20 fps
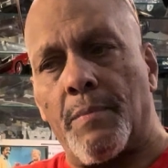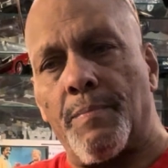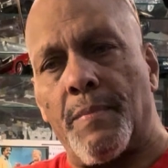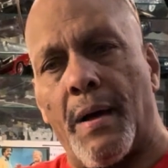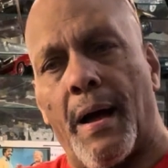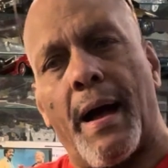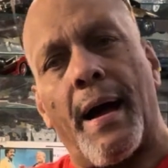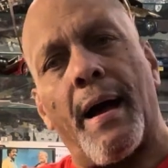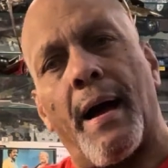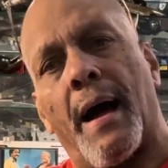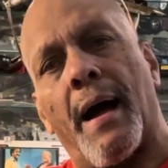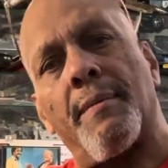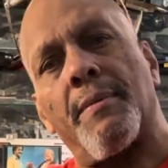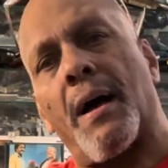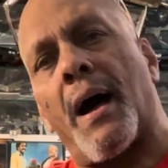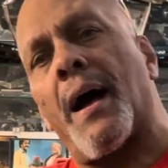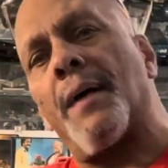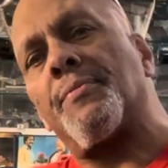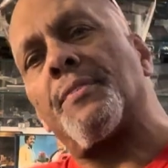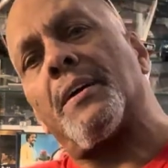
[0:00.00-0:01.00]

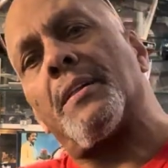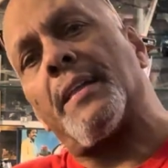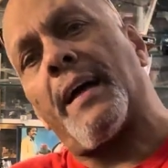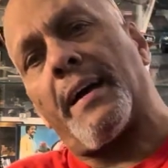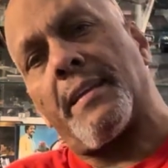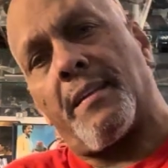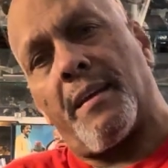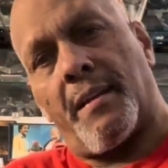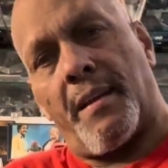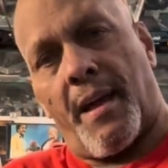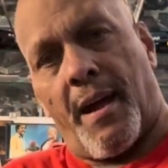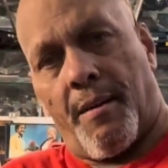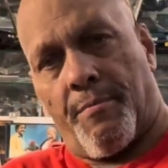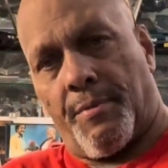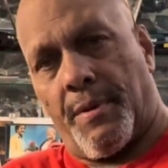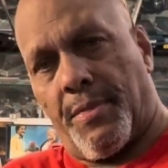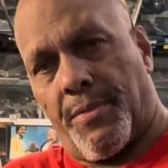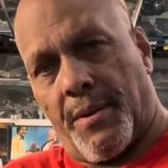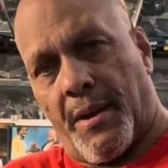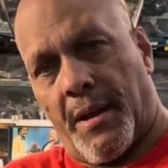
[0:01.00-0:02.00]
I've collected
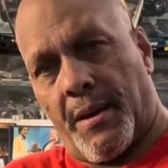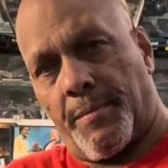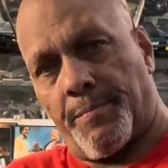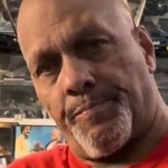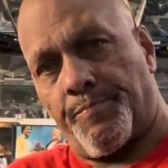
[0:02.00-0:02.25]
everything.